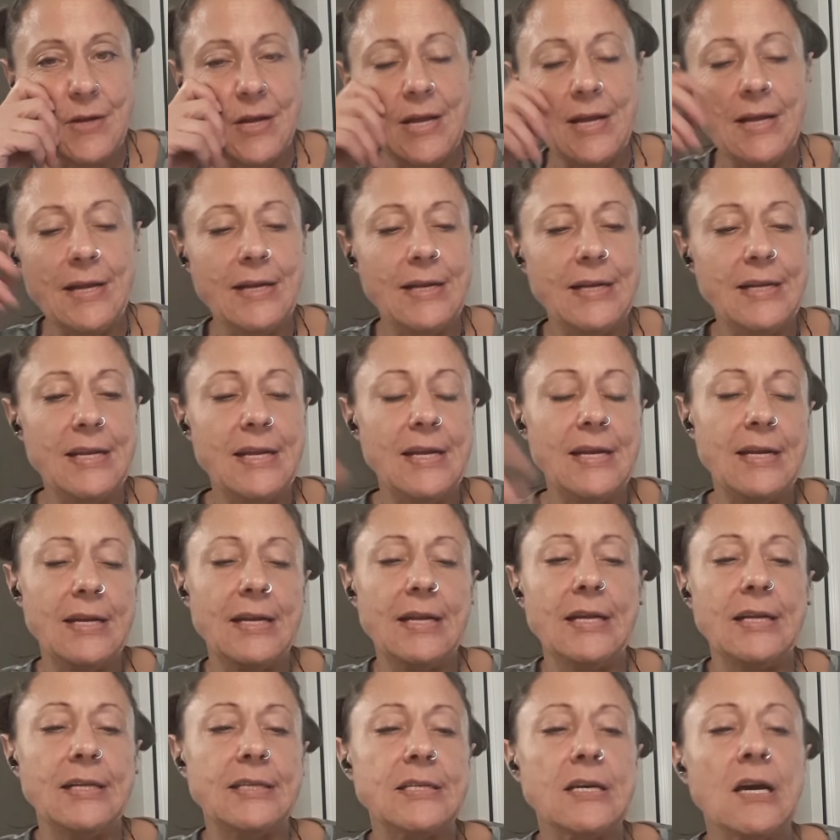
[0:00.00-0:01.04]
And
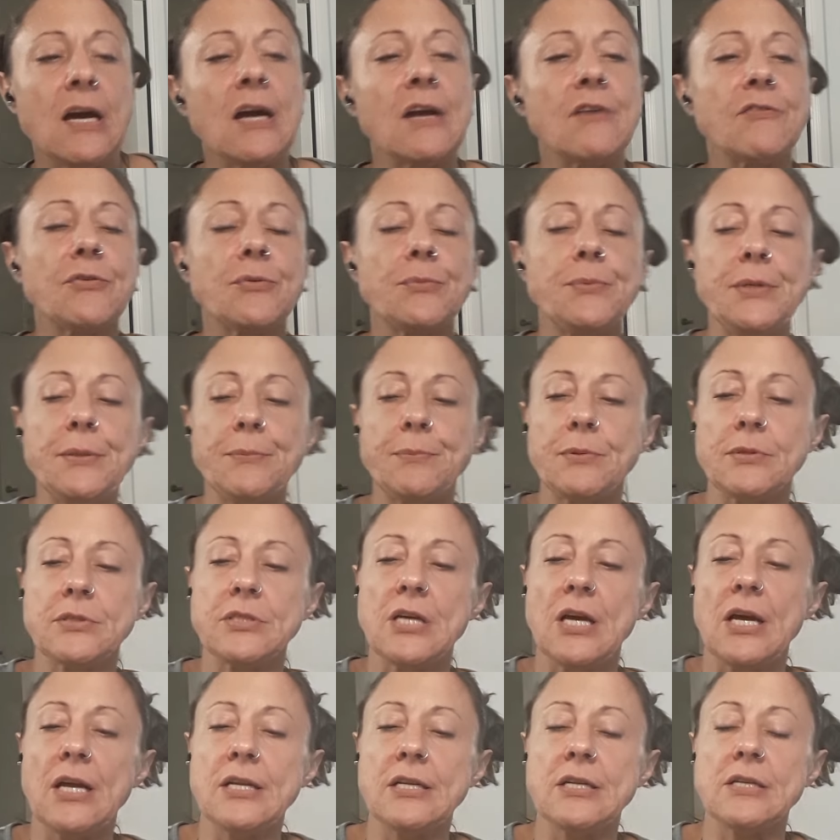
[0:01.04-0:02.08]
it's hard for people
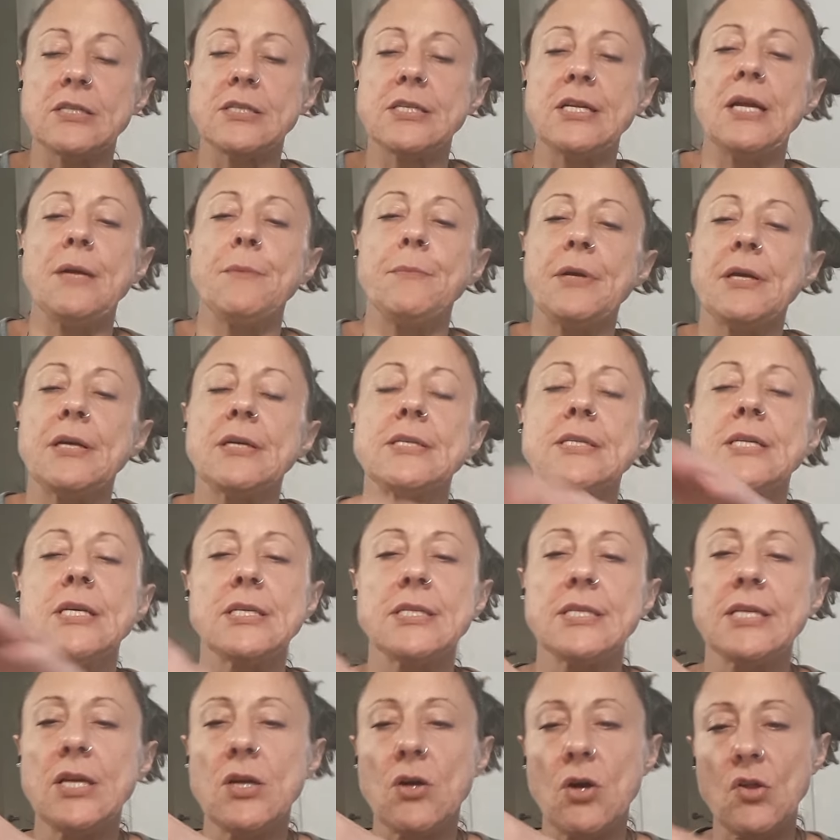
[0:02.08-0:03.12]
to understand because they
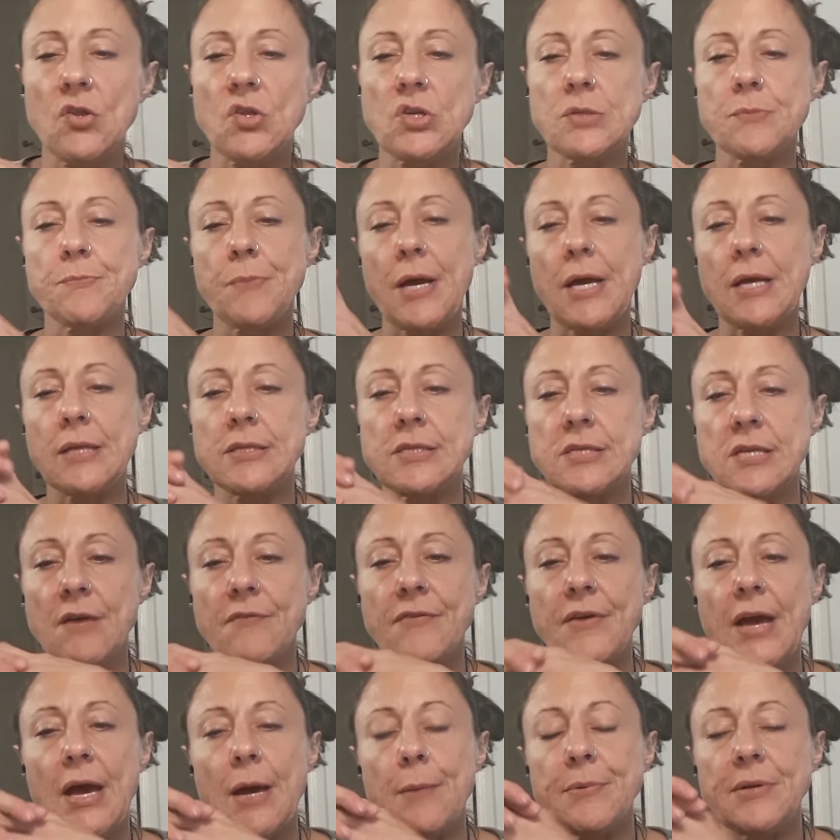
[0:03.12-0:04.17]
see all this bad stuff
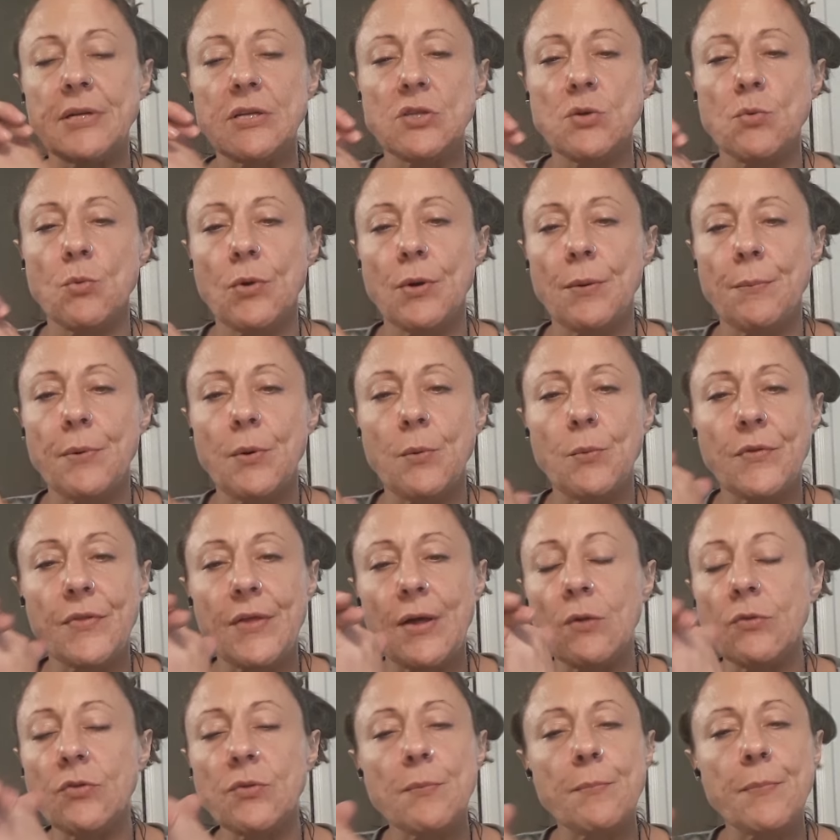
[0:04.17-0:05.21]
happen in the world, but
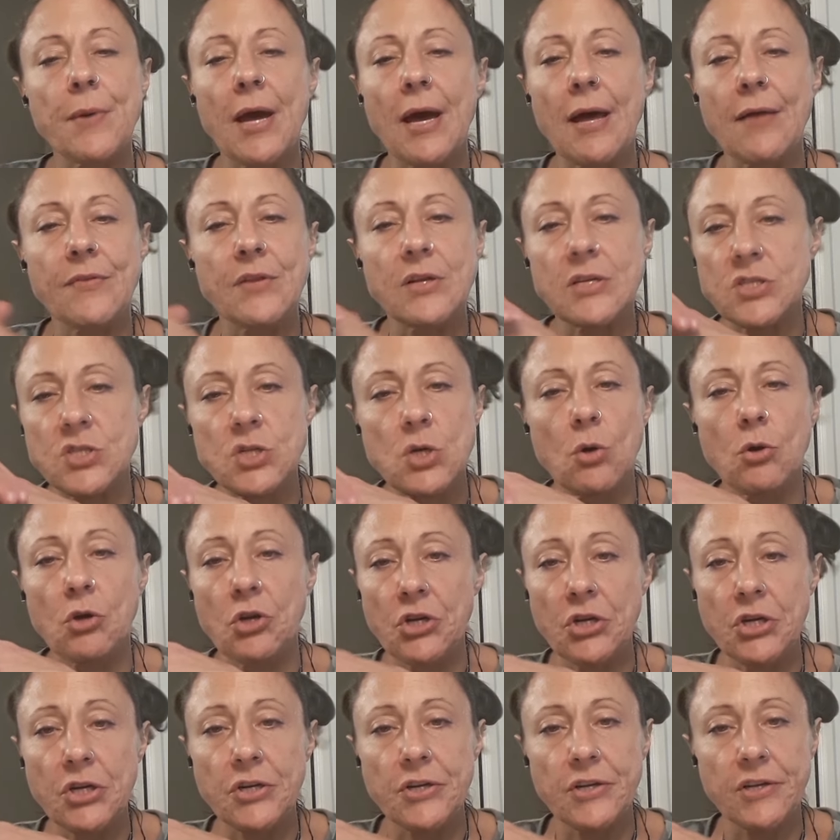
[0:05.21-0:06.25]
without the bad, there's no
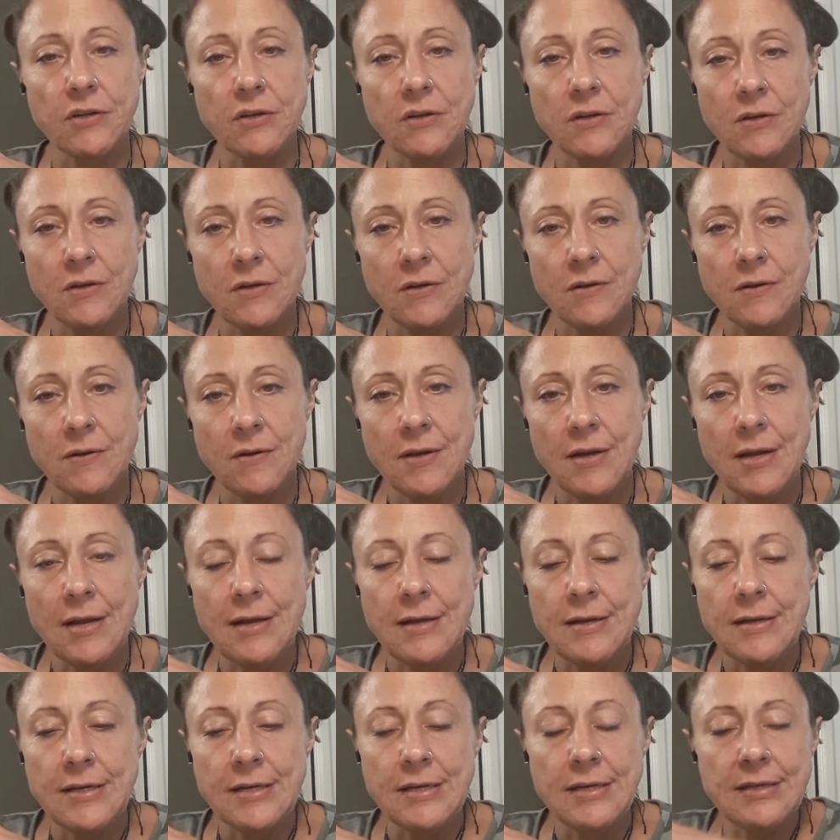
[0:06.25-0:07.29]
good.
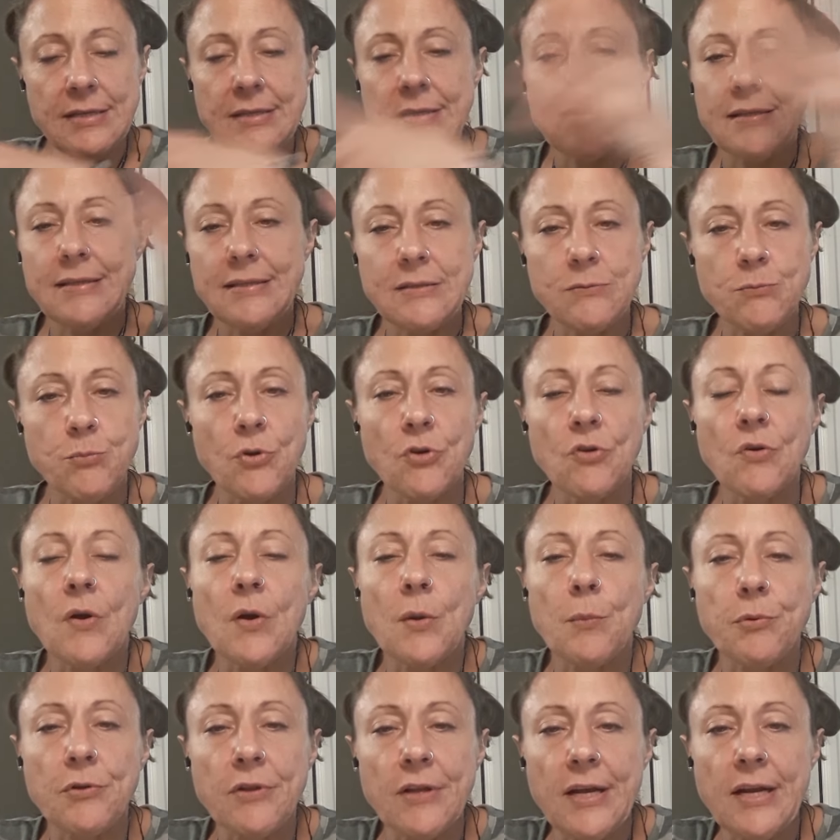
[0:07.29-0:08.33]
We're on a
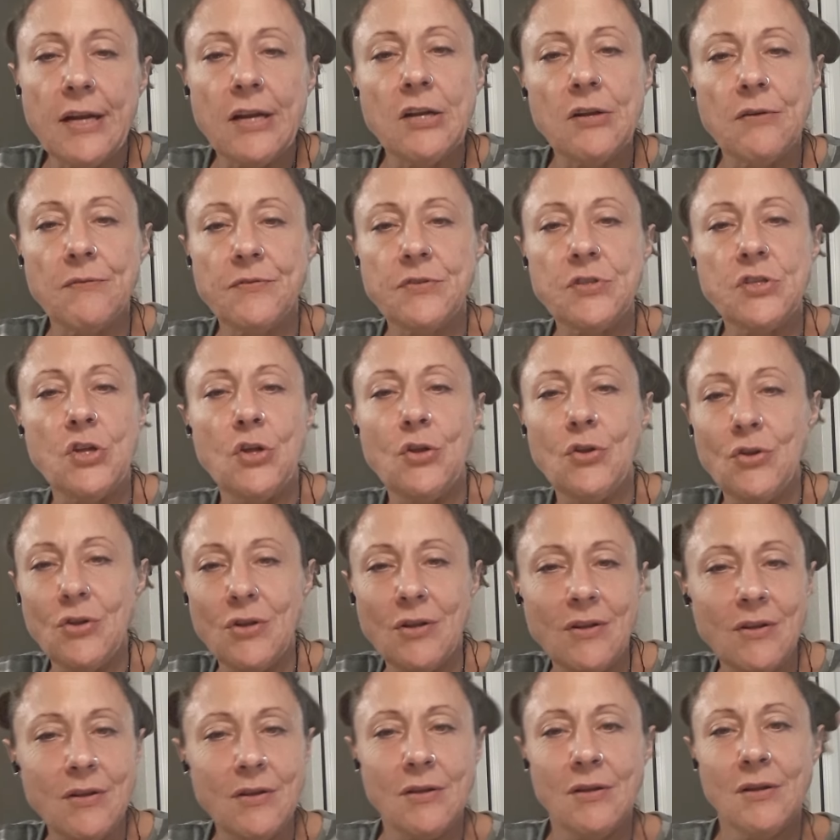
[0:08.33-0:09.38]
planet of
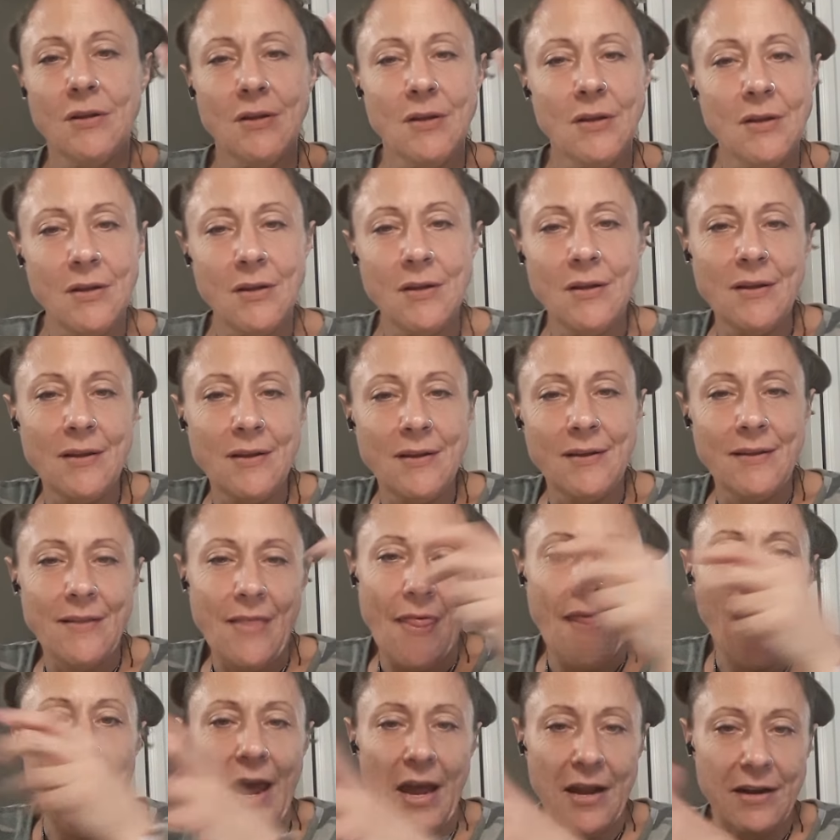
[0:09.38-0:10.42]

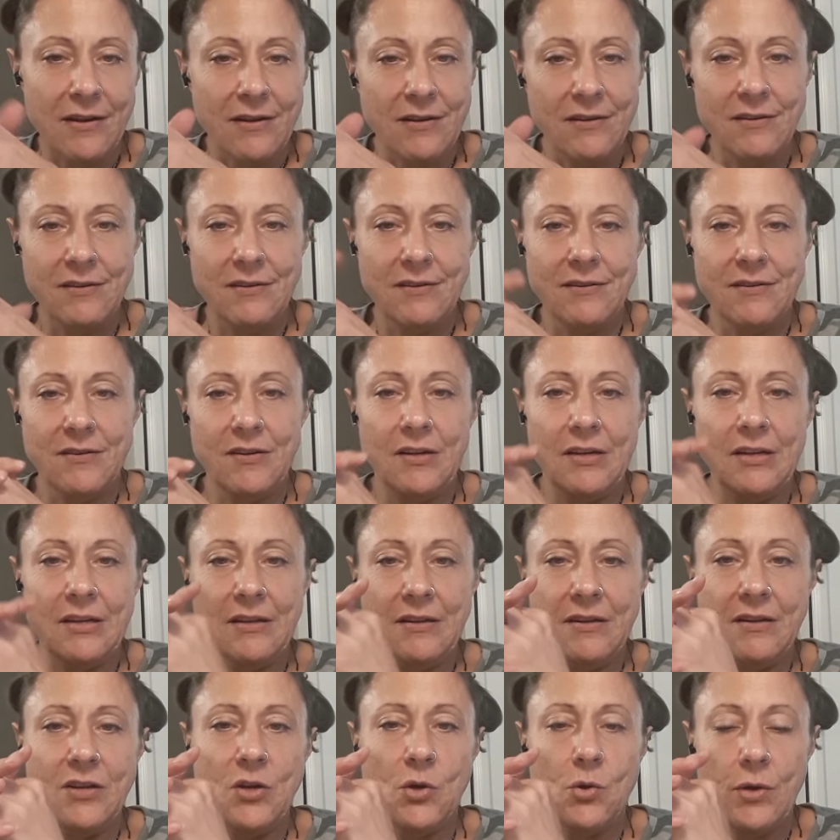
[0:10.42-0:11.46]
that,
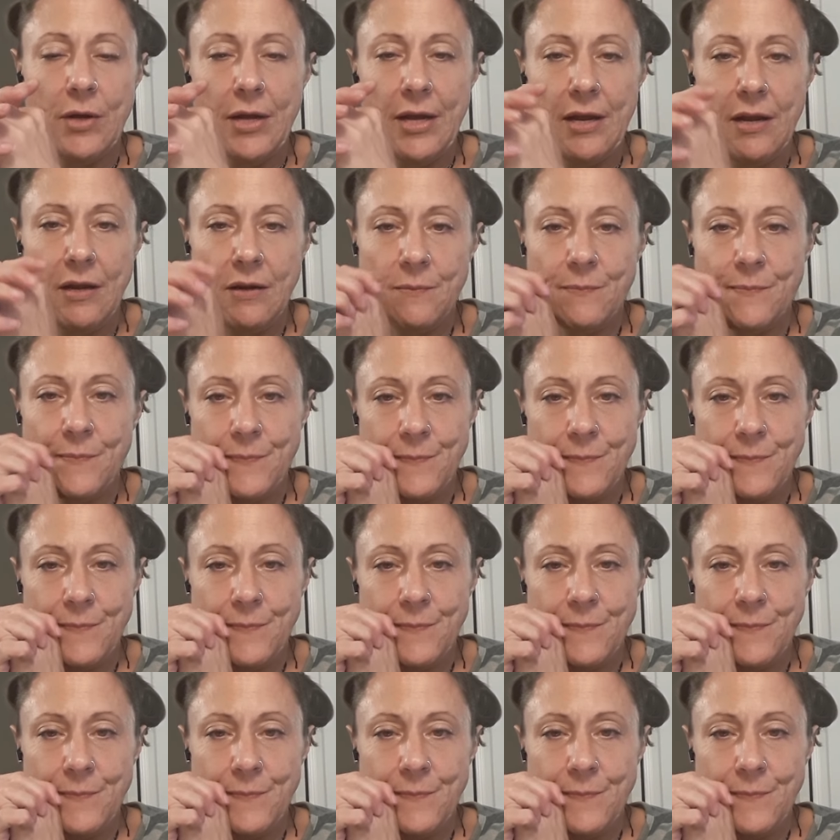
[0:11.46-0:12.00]
okay?